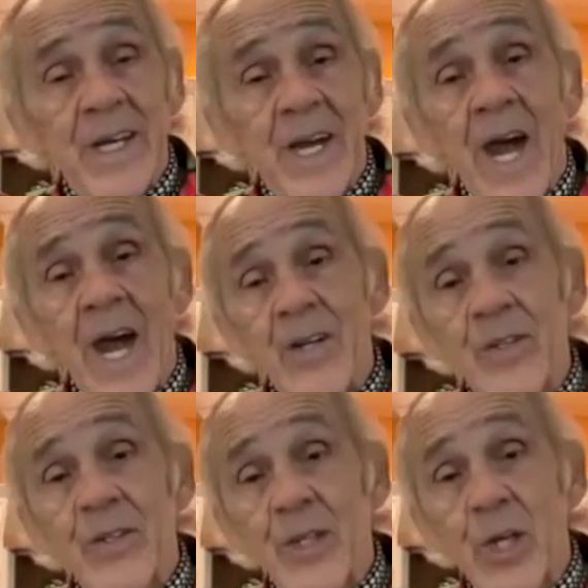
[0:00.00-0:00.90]
hired
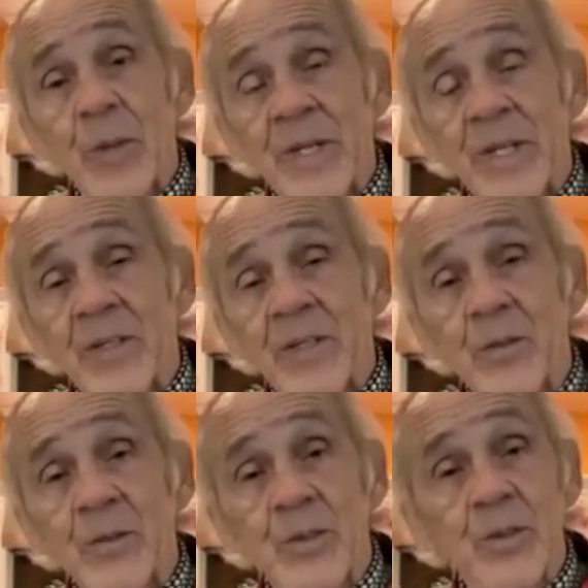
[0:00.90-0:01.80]
to come in and do
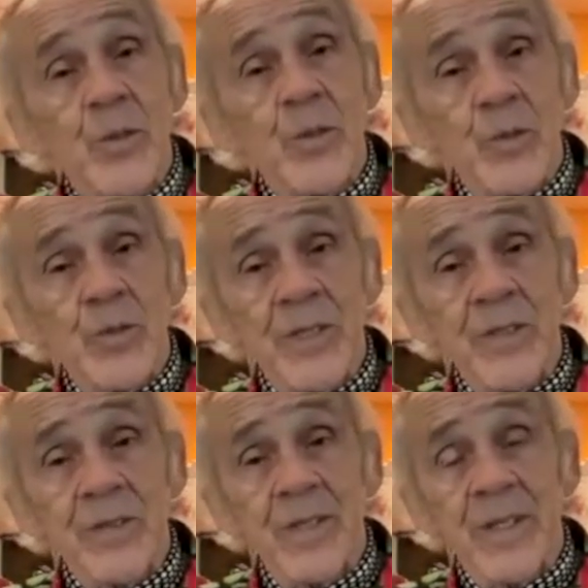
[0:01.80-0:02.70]
schools,
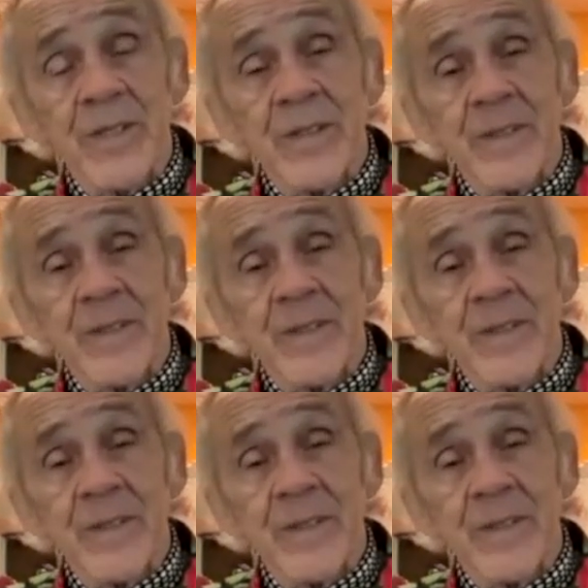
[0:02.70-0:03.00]
and and